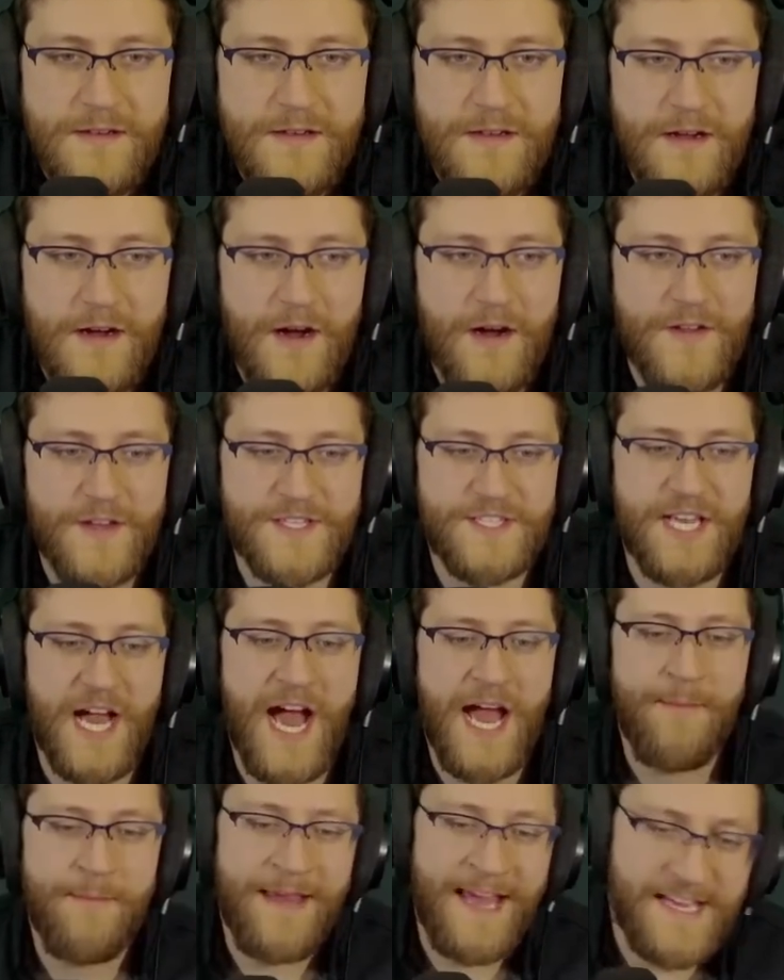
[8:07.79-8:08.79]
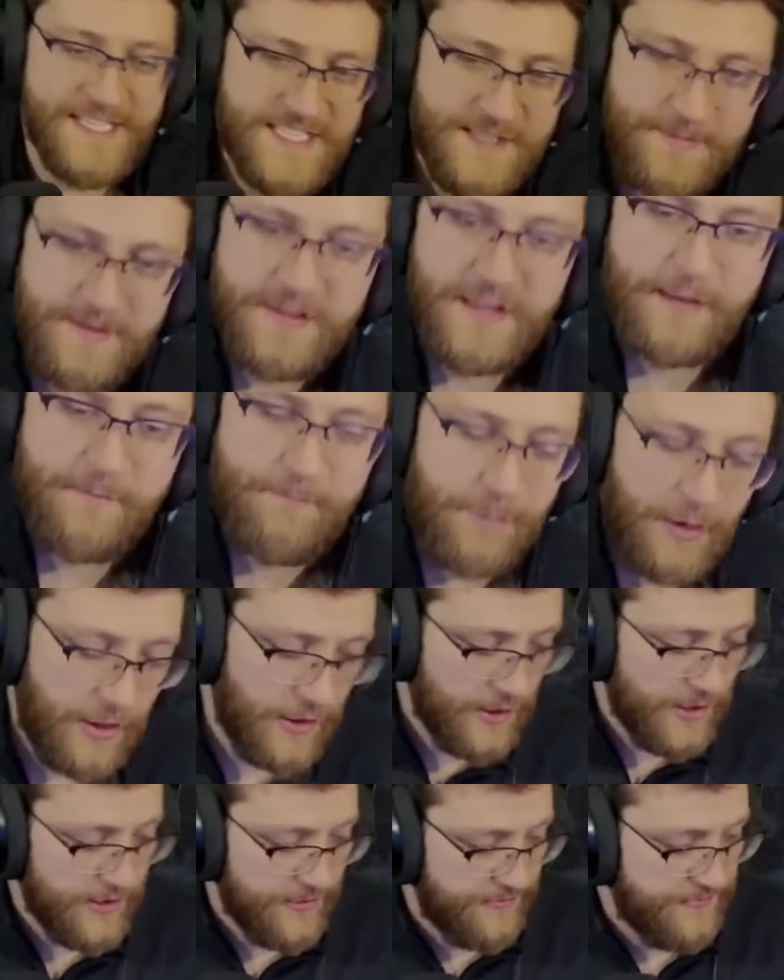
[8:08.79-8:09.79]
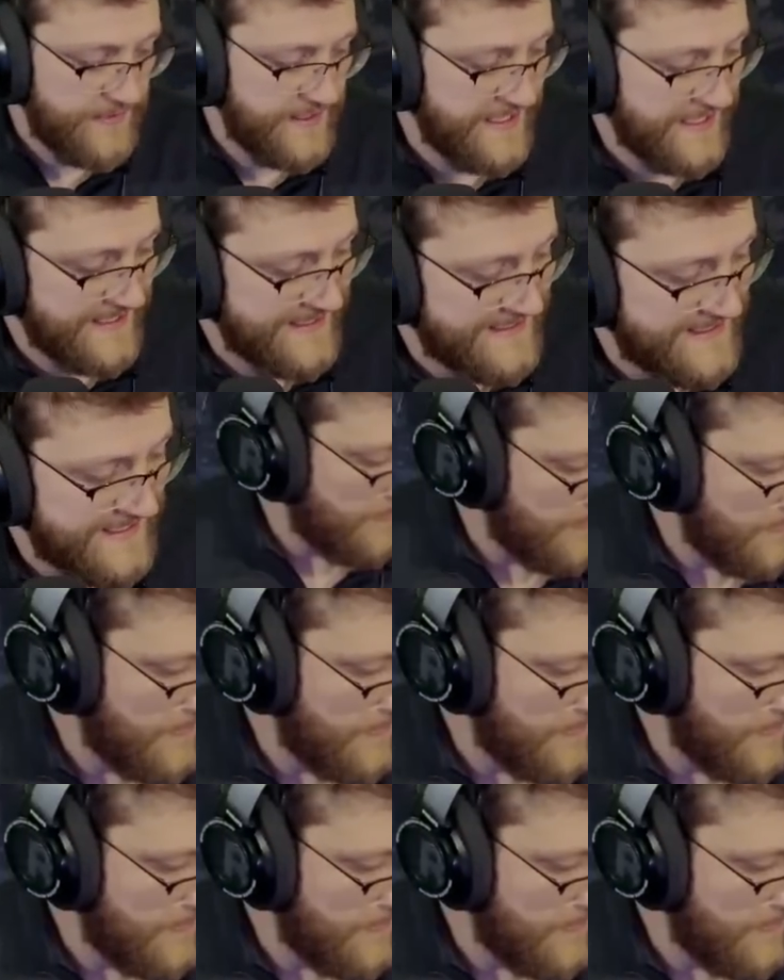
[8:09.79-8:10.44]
Oh, the timing has to be like perfect.